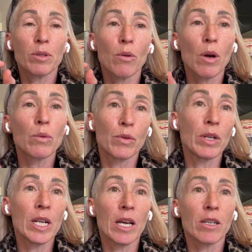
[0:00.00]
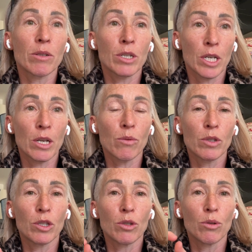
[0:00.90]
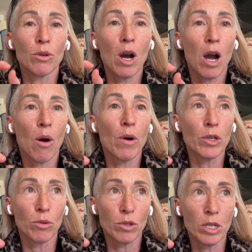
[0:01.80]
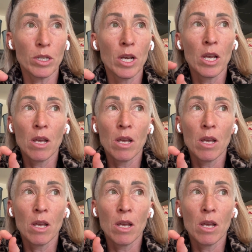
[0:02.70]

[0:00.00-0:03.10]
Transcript: So I would really like to share with you how I use it.